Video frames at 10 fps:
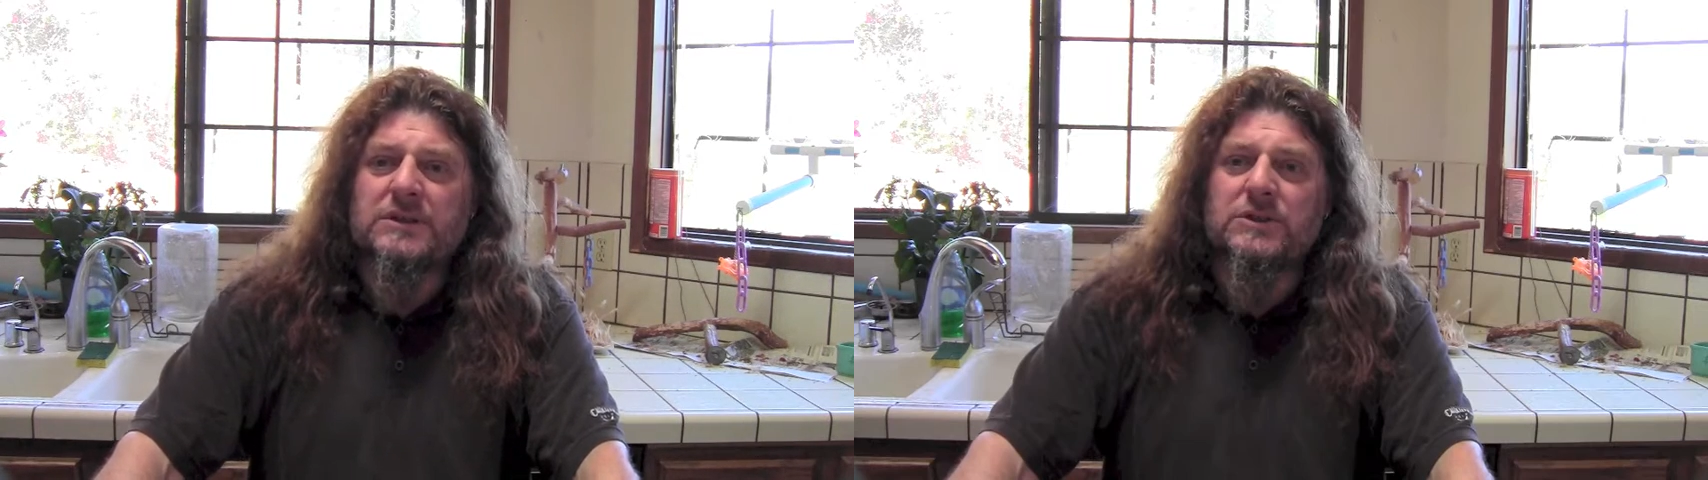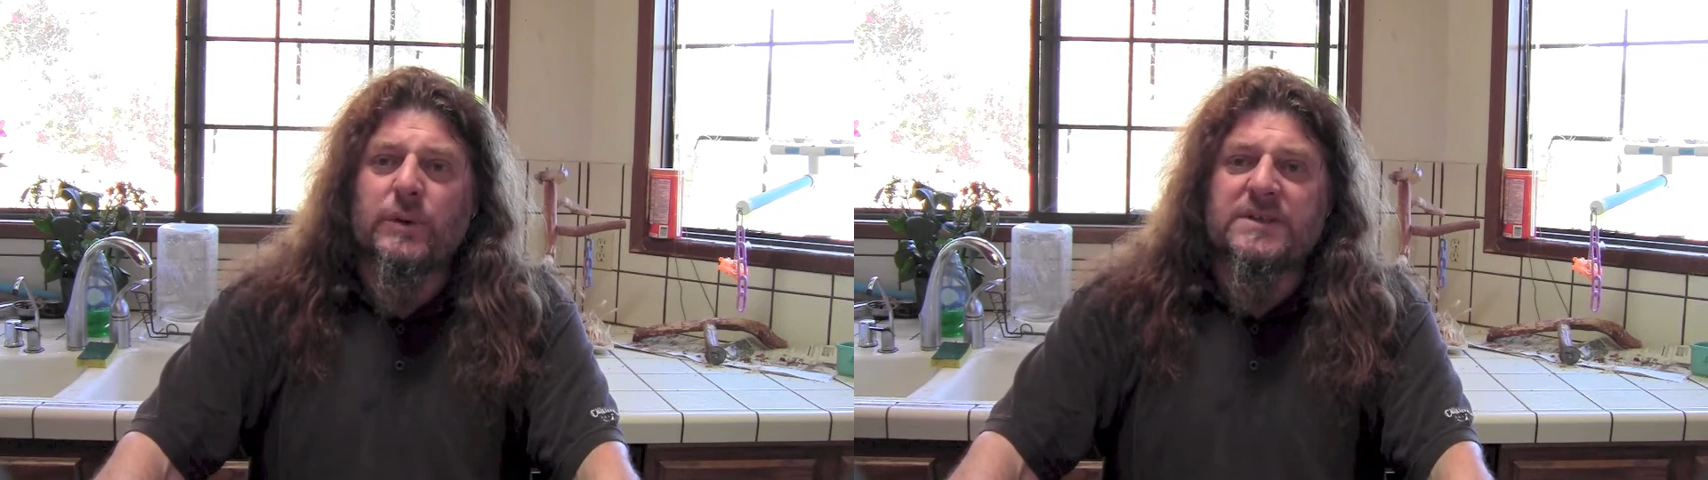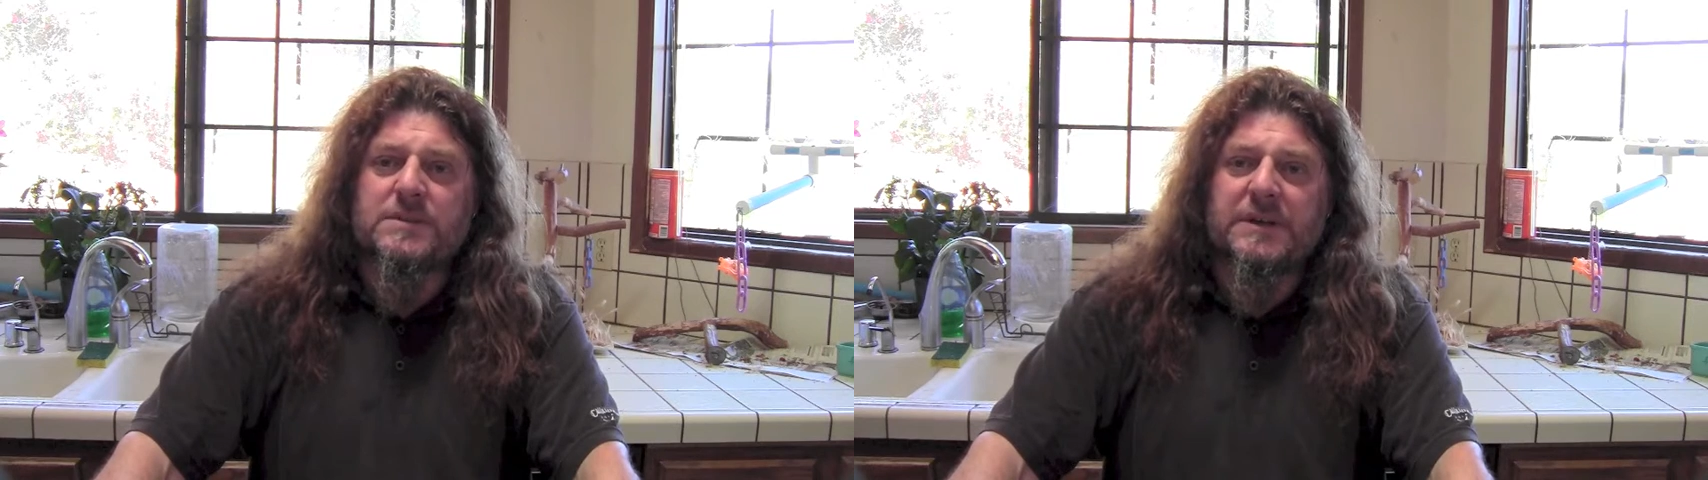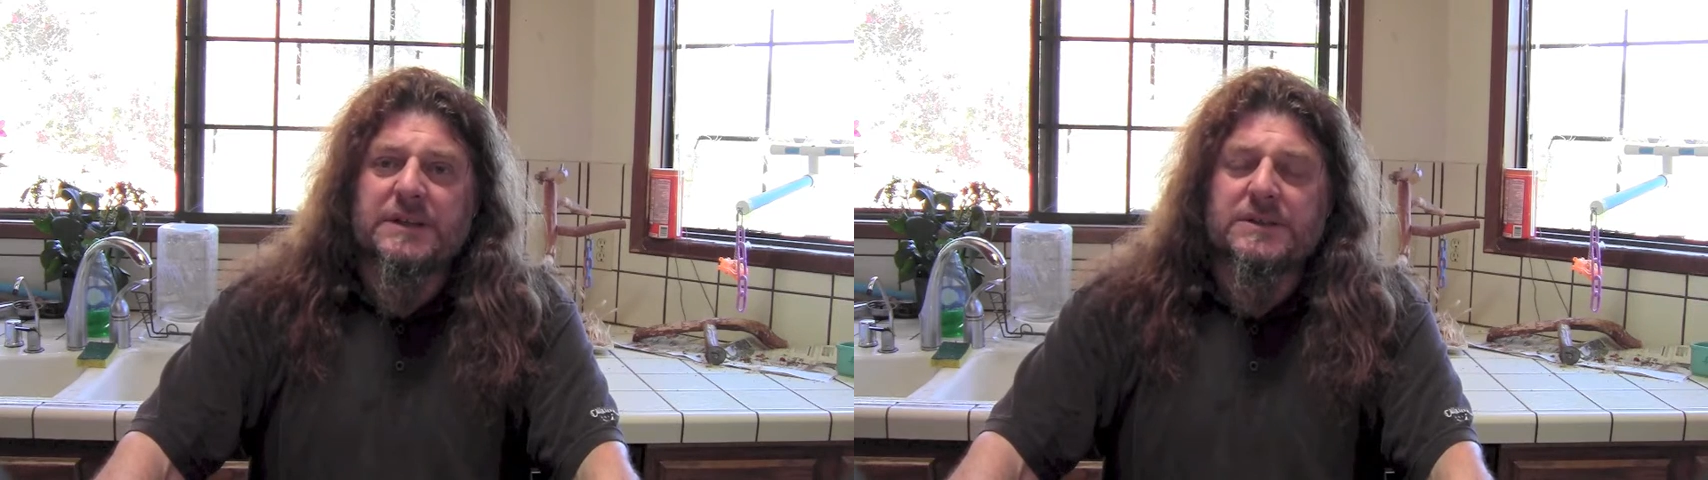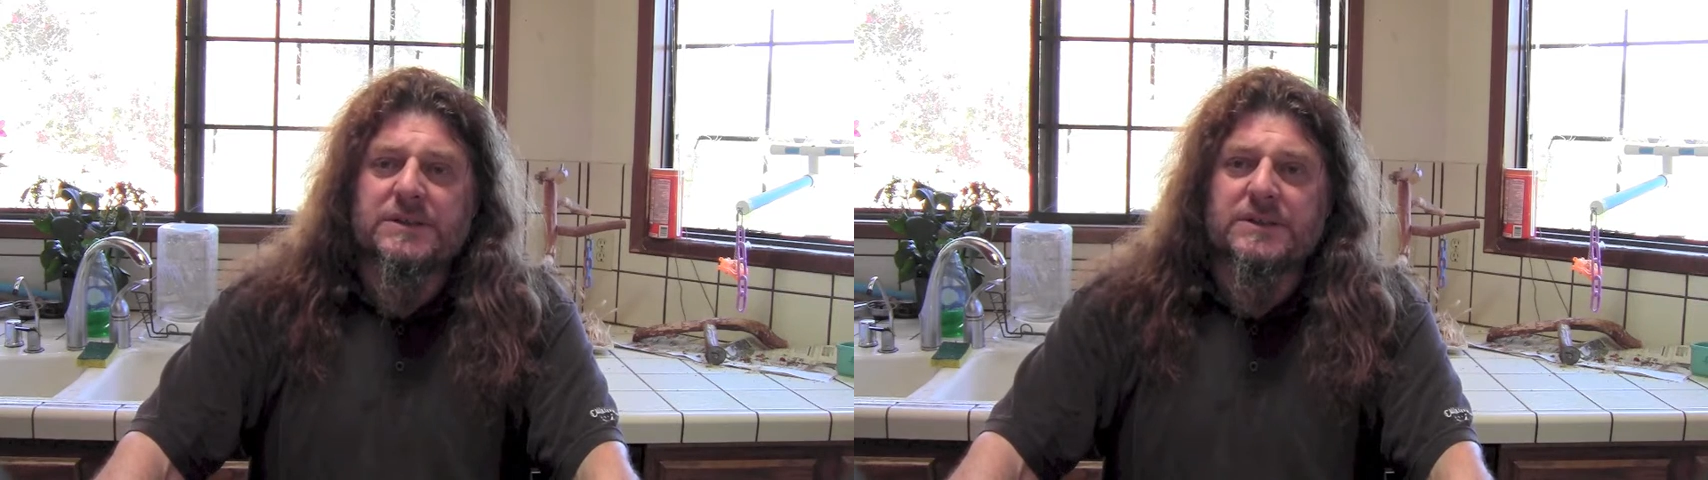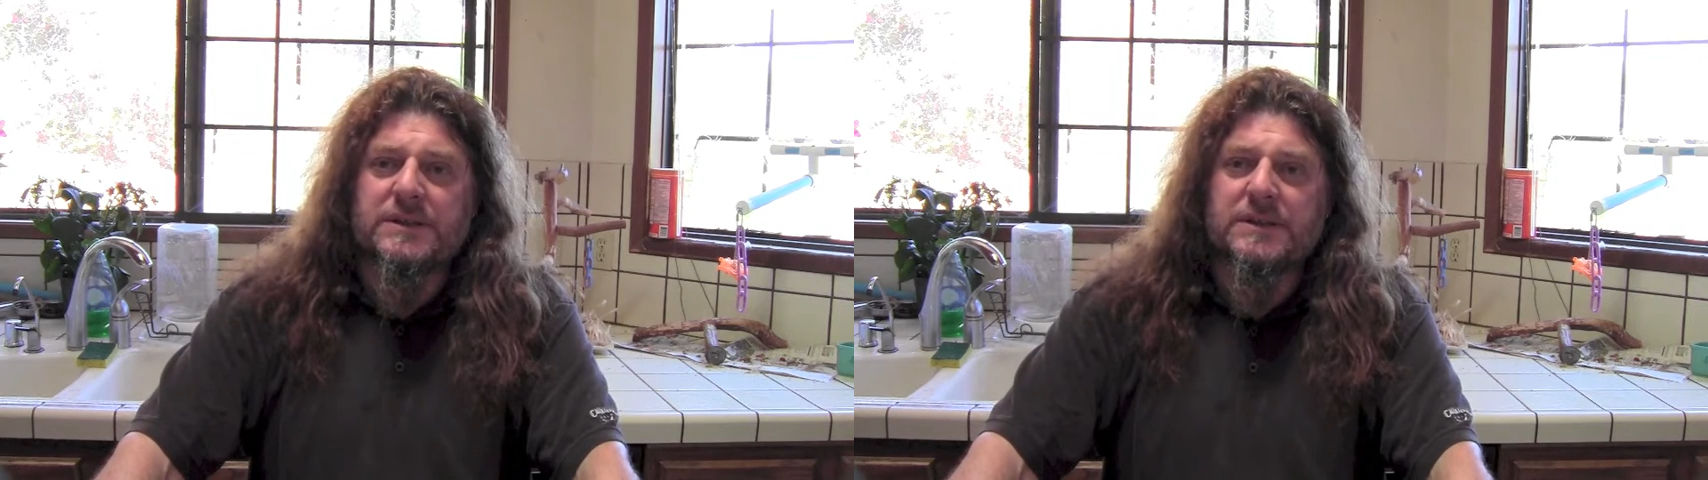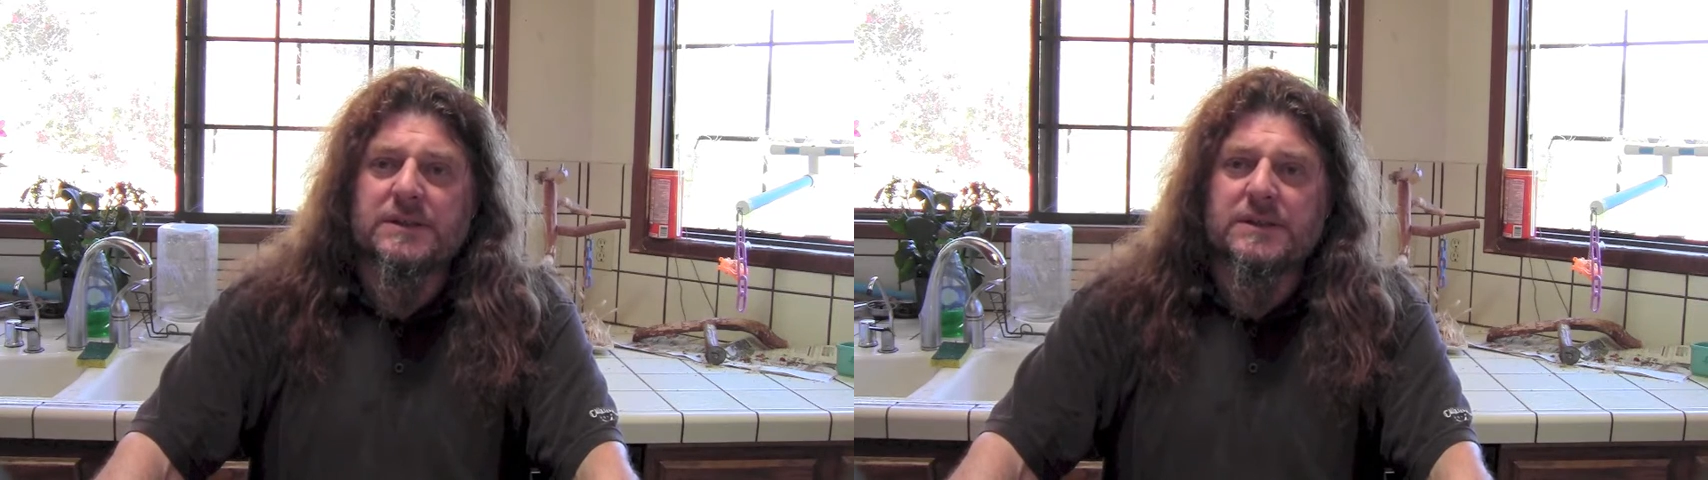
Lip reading: 20 minutes